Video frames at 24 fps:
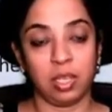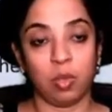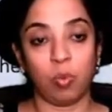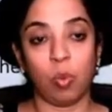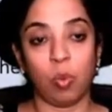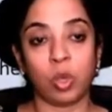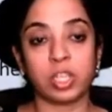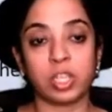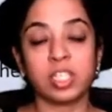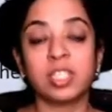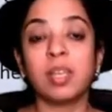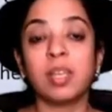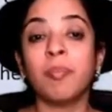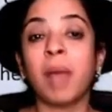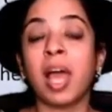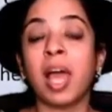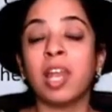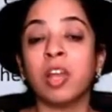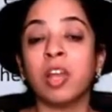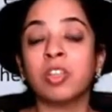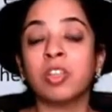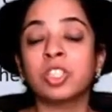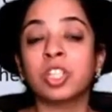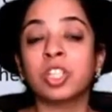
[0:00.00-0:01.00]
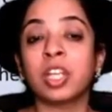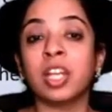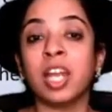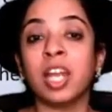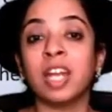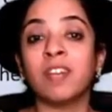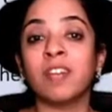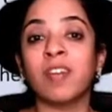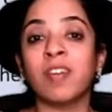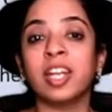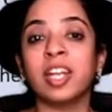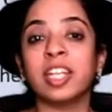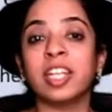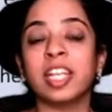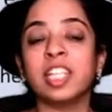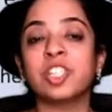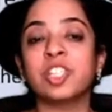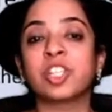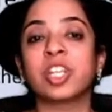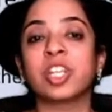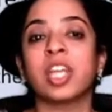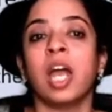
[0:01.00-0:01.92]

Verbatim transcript: What is the biological advantage?